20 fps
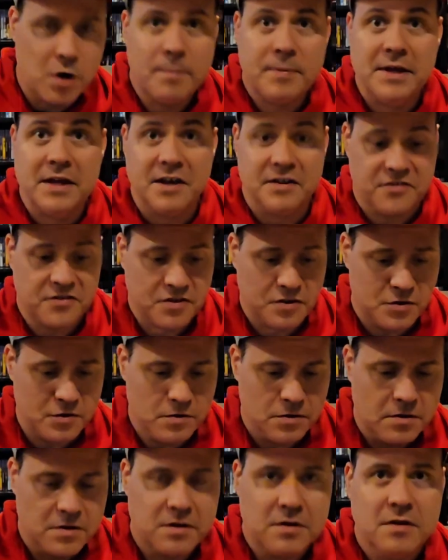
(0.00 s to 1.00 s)
PS2.
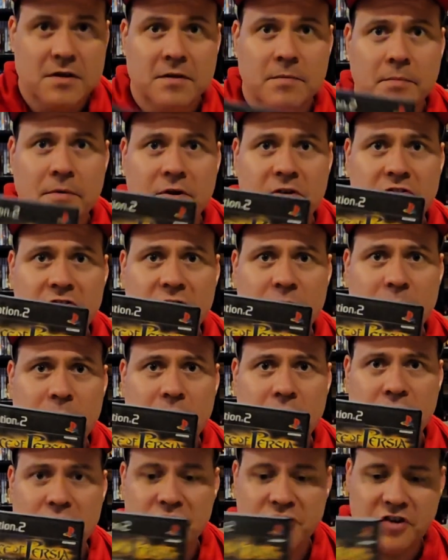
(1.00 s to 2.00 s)
Prince of
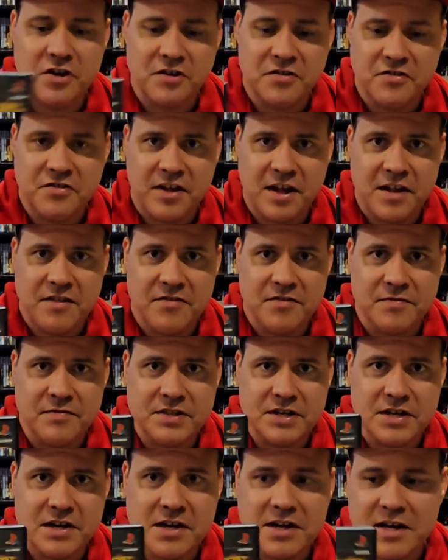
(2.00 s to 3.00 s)
Persia Sands of
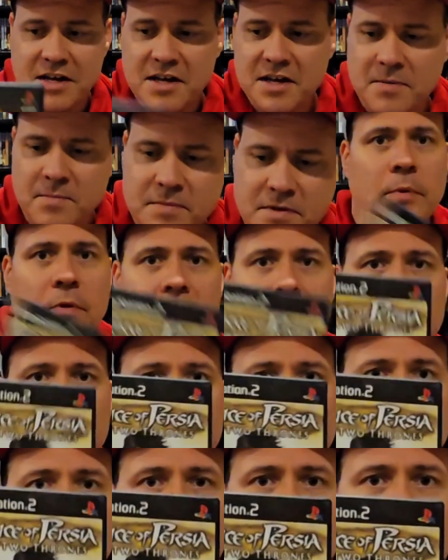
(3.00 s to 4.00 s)
Time, Prince
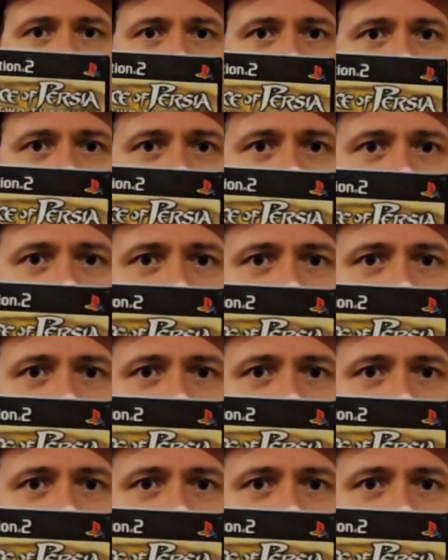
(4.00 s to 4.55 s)
of Persia 2